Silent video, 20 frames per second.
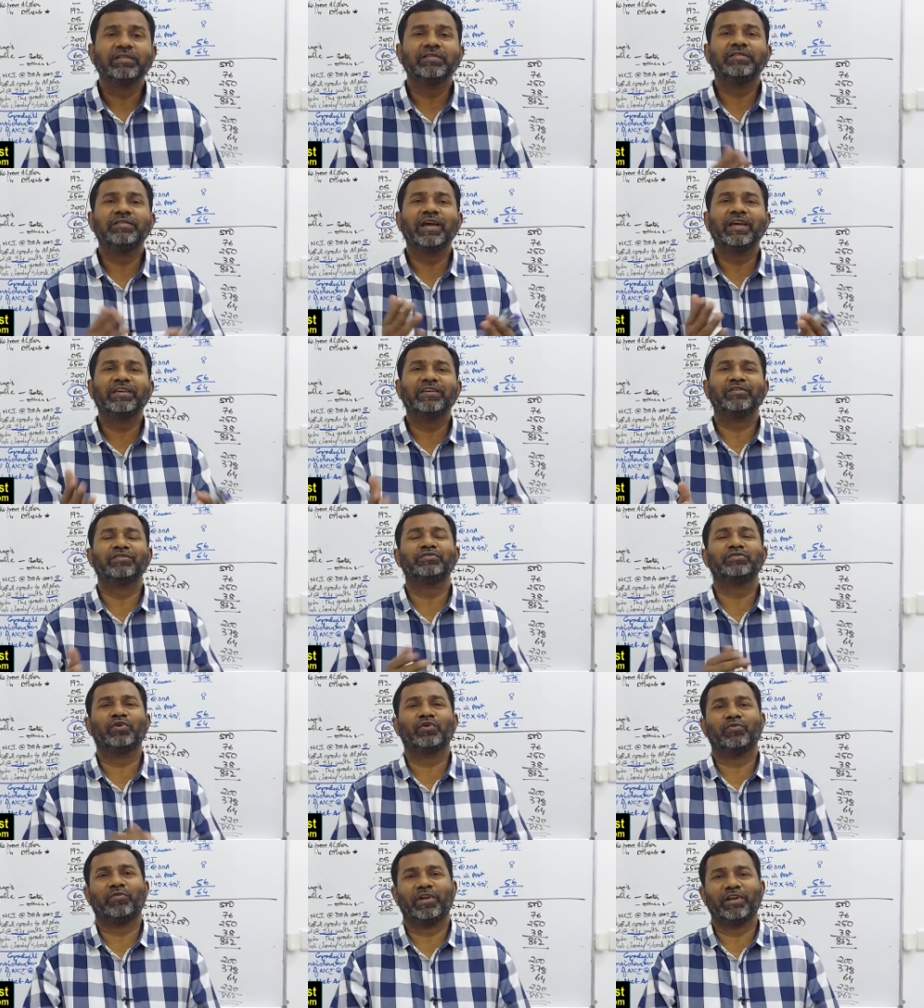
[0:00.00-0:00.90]
Thank you
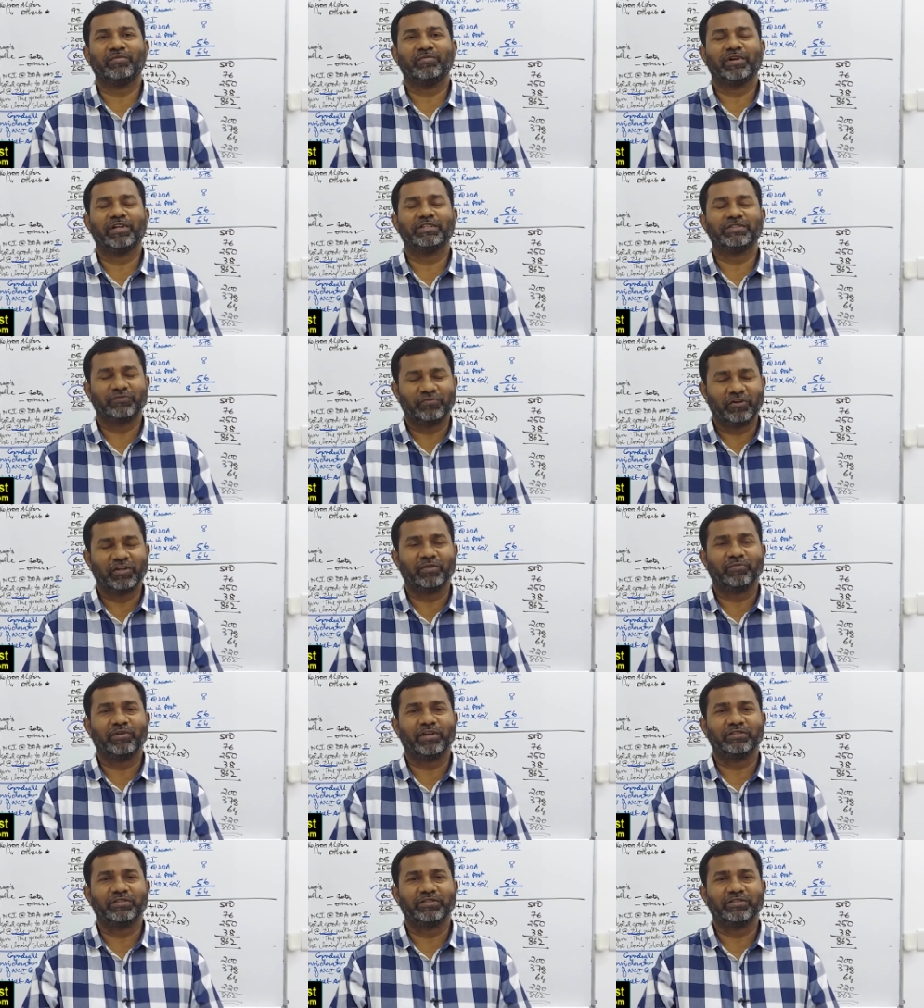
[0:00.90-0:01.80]
so very much for your
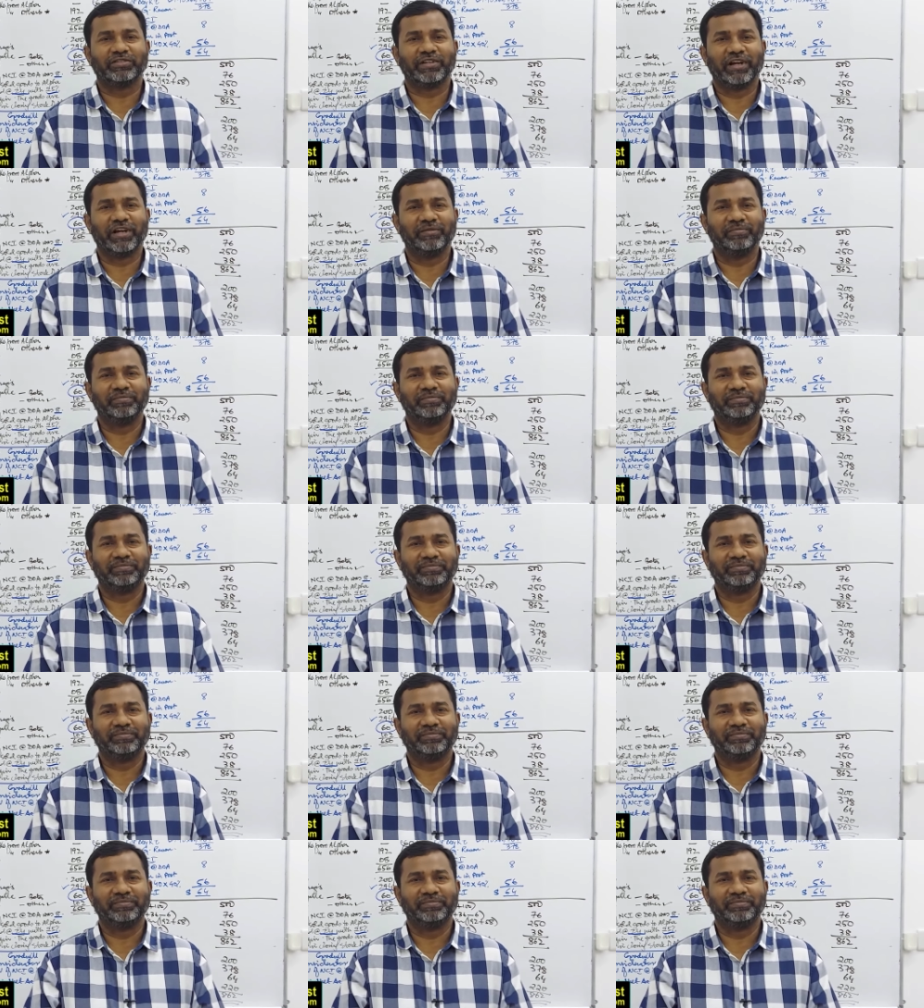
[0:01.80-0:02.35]
precious time.